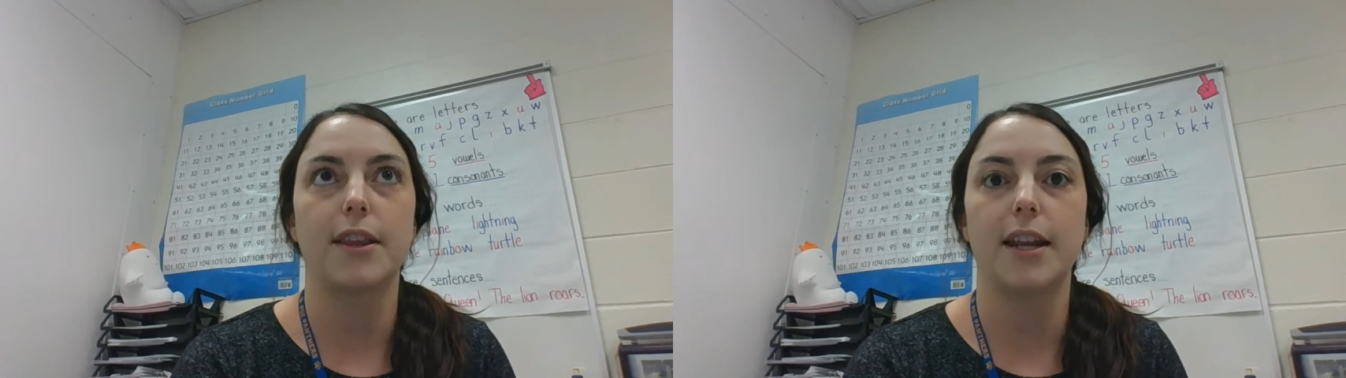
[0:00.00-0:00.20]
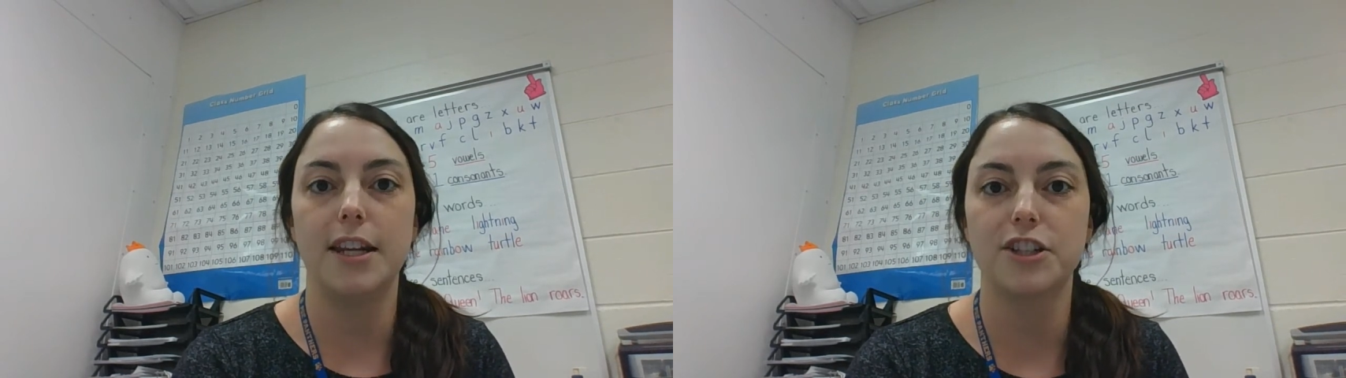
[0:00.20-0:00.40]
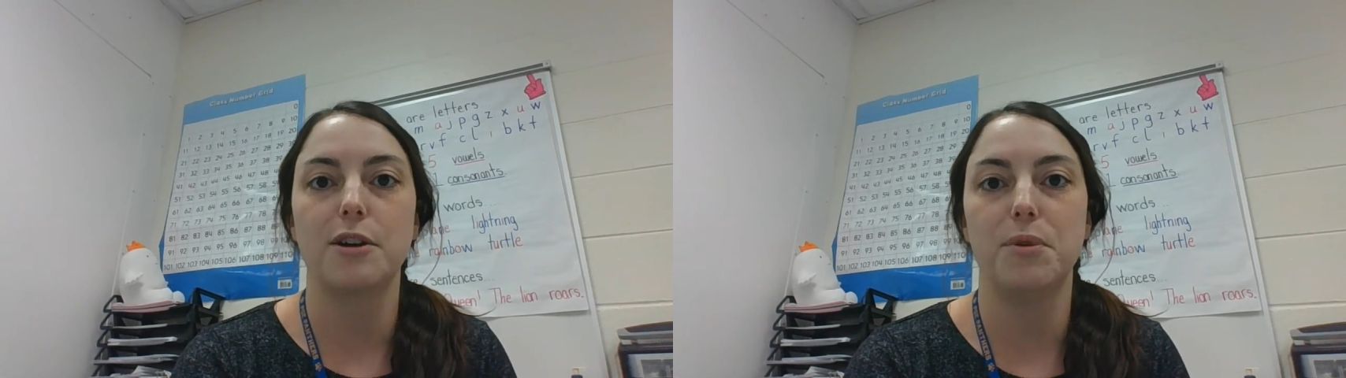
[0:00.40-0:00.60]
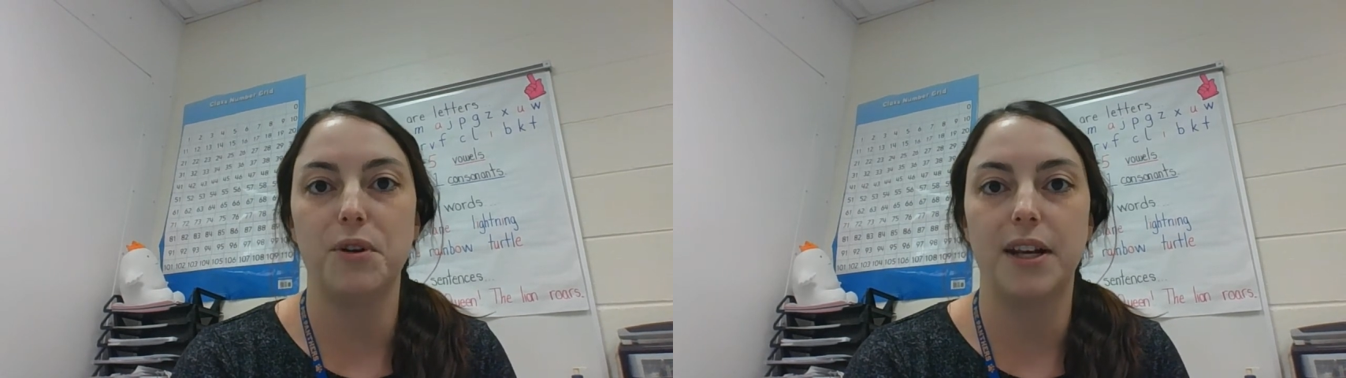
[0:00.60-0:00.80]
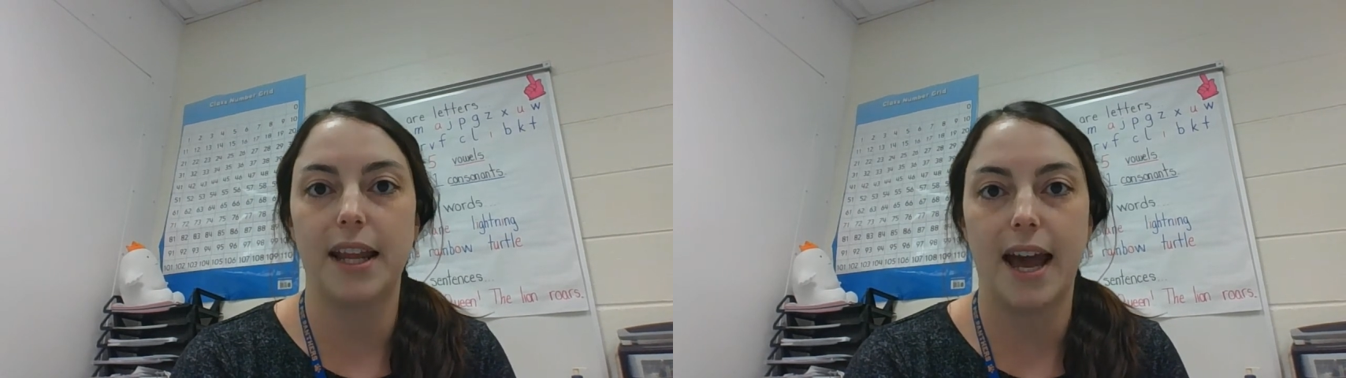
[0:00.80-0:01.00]
each
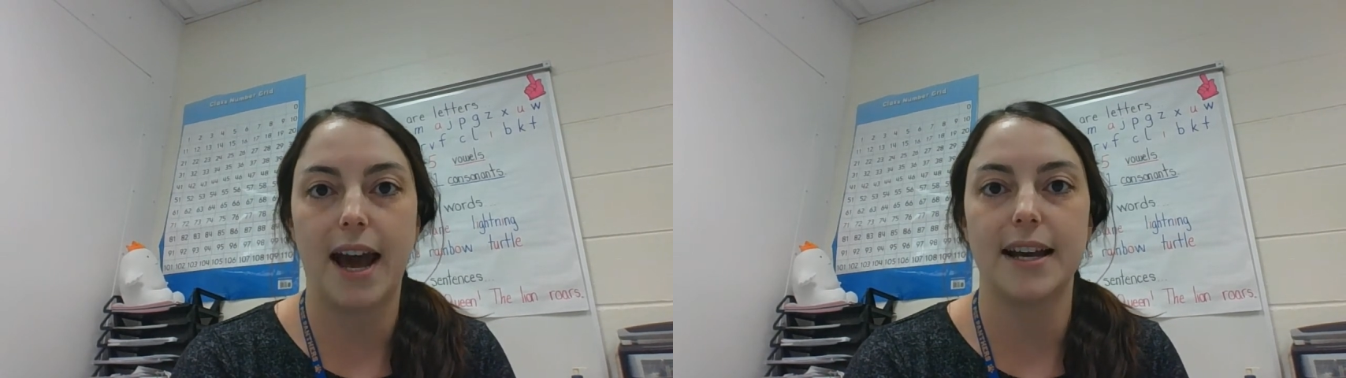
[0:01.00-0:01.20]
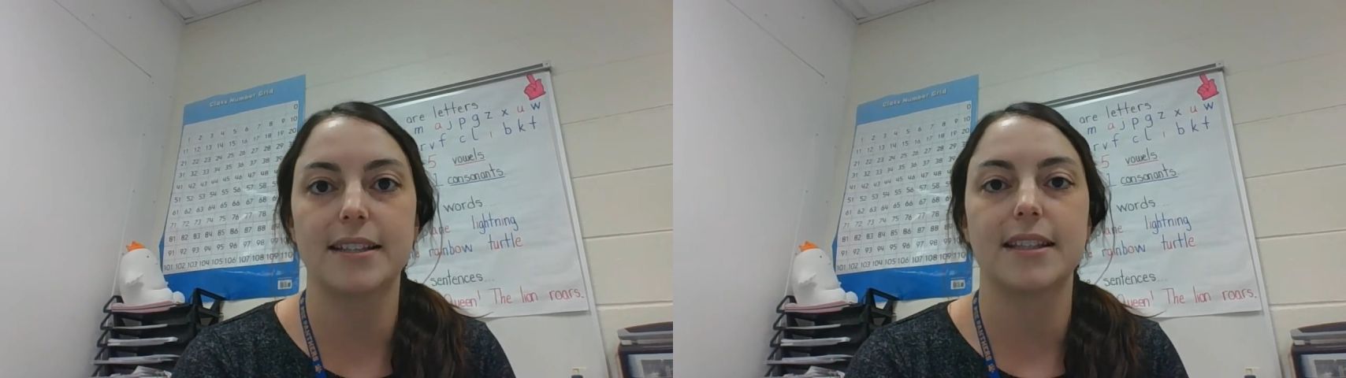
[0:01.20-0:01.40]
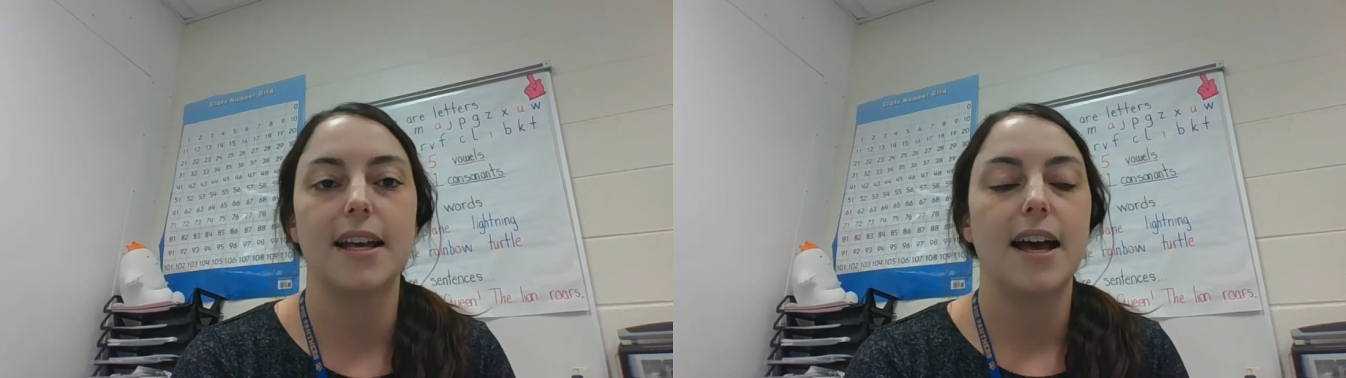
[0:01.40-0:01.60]
community has.